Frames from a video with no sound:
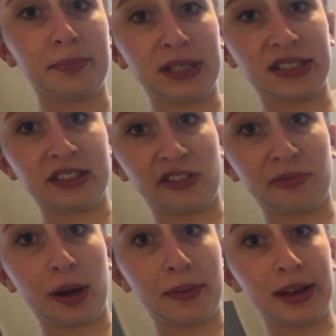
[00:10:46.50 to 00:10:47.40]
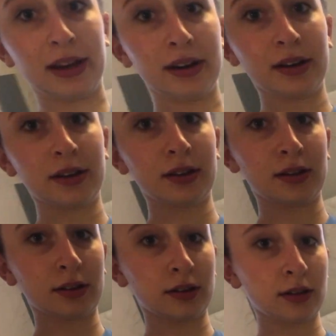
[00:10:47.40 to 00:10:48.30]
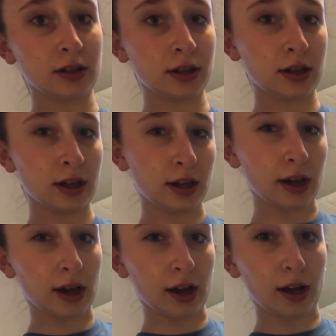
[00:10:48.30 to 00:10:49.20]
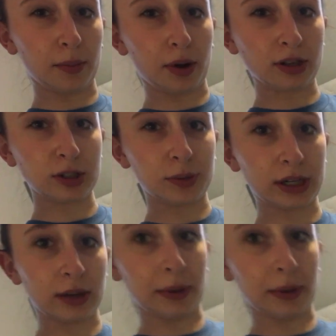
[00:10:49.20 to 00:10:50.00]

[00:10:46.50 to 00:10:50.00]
pieces of my bed, uh, a box spring, a